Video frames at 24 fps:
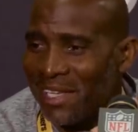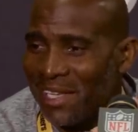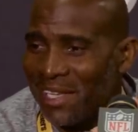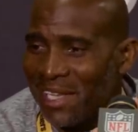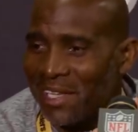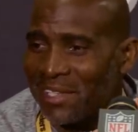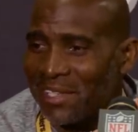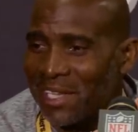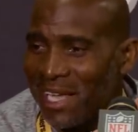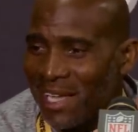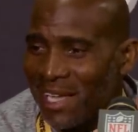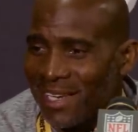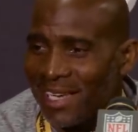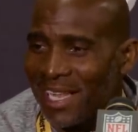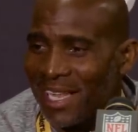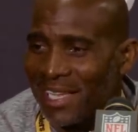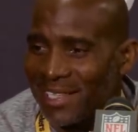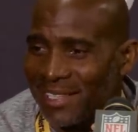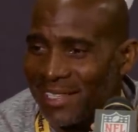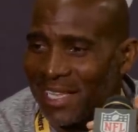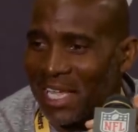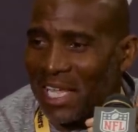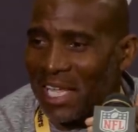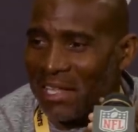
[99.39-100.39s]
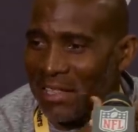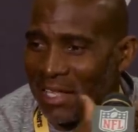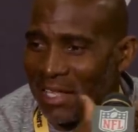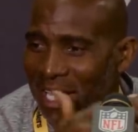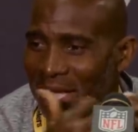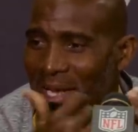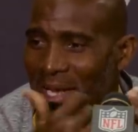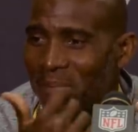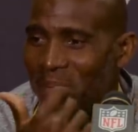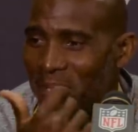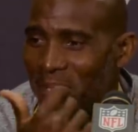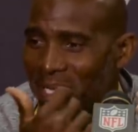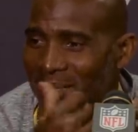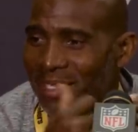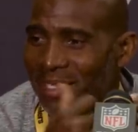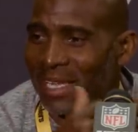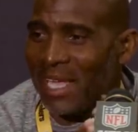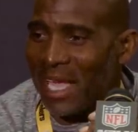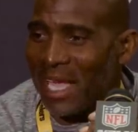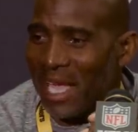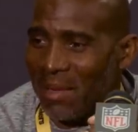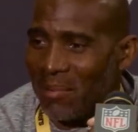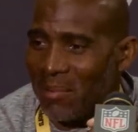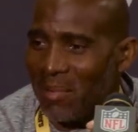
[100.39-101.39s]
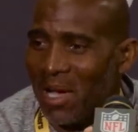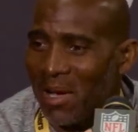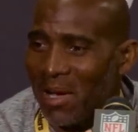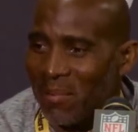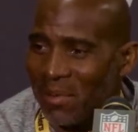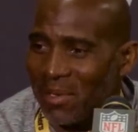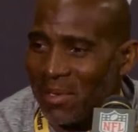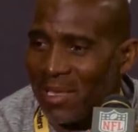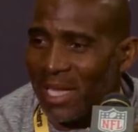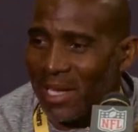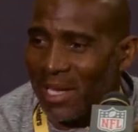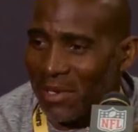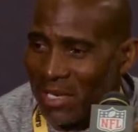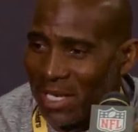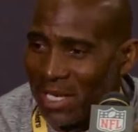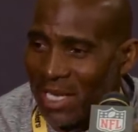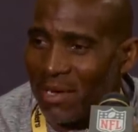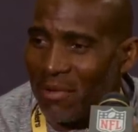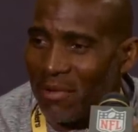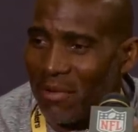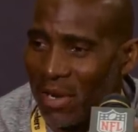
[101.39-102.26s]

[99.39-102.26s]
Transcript: it's kind of like they either got to pick the game up or they're going to get